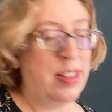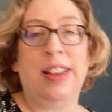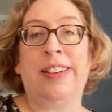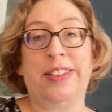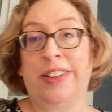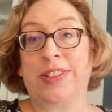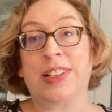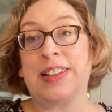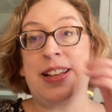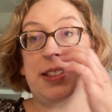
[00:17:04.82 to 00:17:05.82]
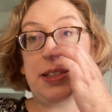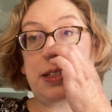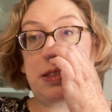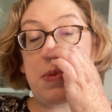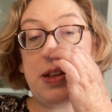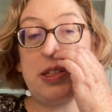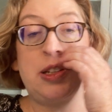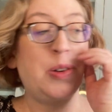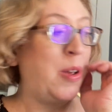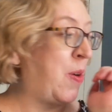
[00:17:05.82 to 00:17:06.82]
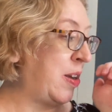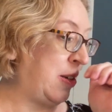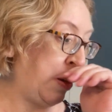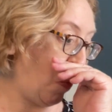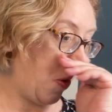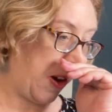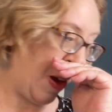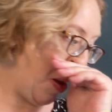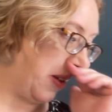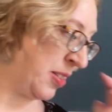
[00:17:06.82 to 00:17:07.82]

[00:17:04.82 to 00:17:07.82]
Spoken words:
I don't know, the last 6 months. So I wanted to work on